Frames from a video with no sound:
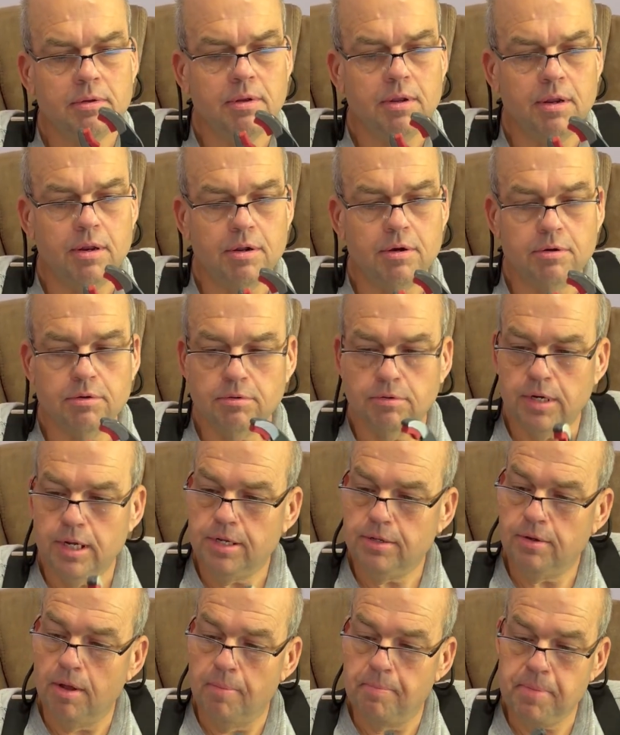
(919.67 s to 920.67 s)
You know,
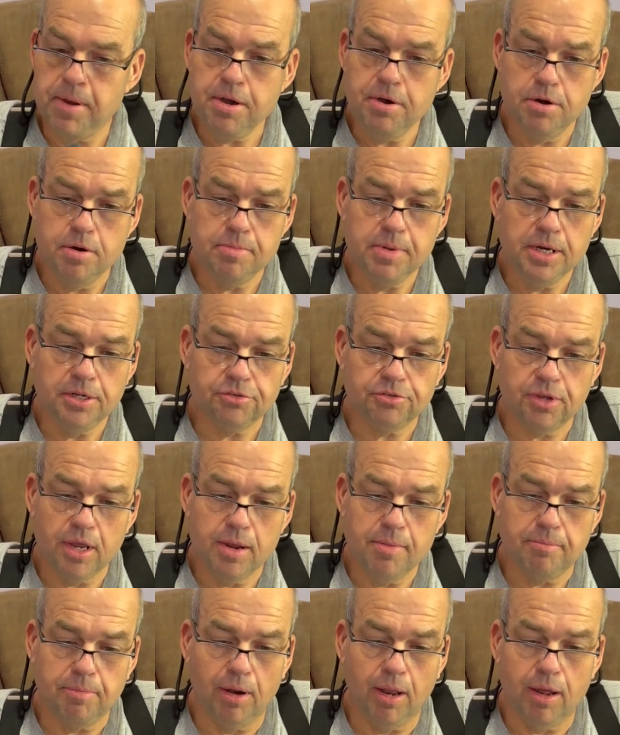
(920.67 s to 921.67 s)
they appear to be the
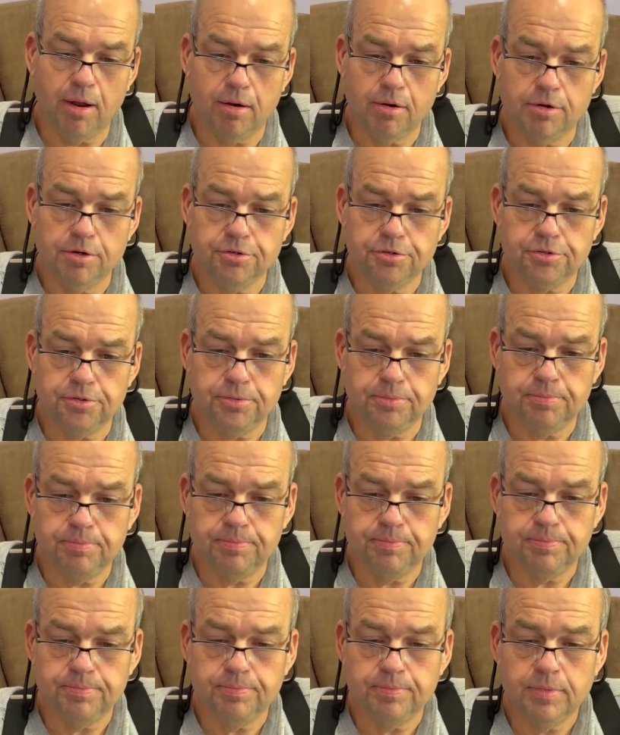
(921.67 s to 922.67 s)
same pliers.
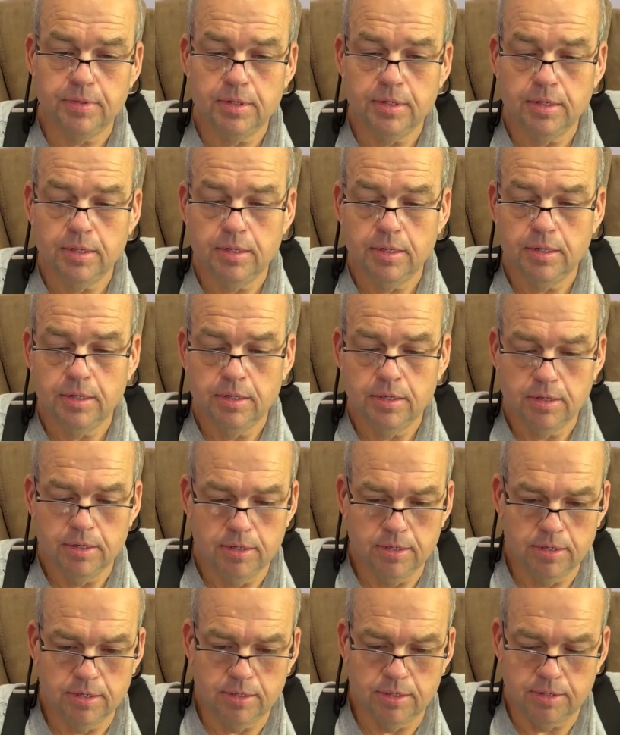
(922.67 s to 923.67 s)

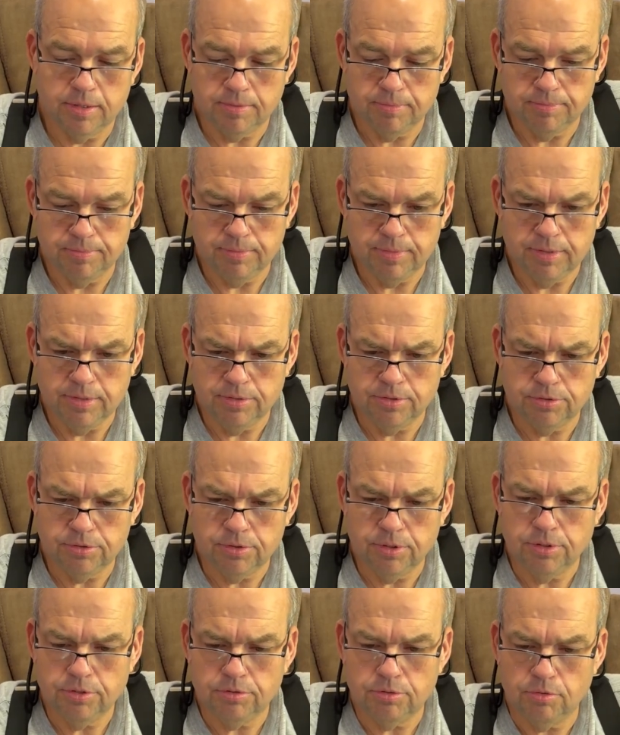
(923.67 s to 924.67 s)
Let's
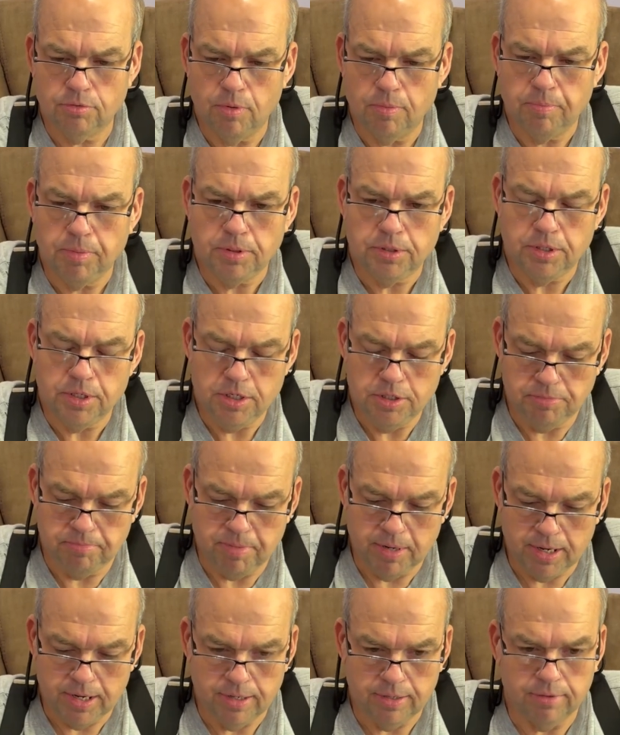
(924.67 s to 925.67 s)
see, so we'll put these
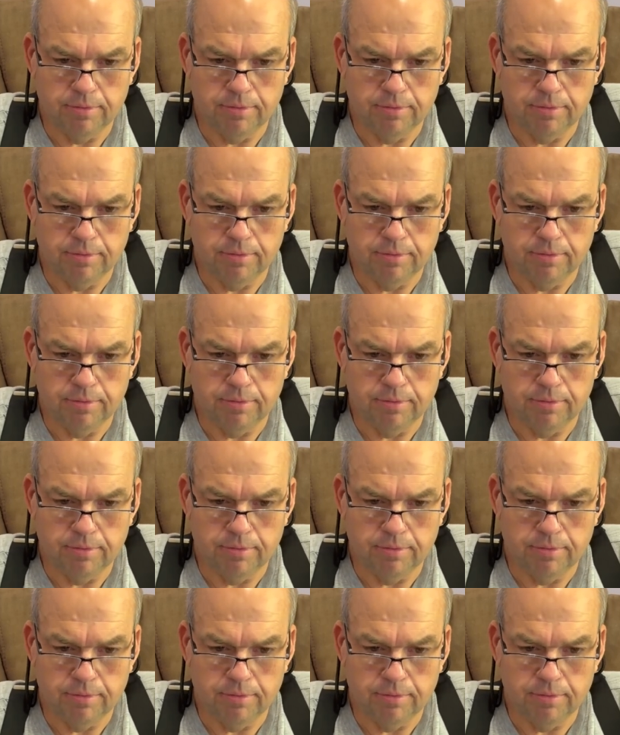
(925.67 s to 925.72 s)
back.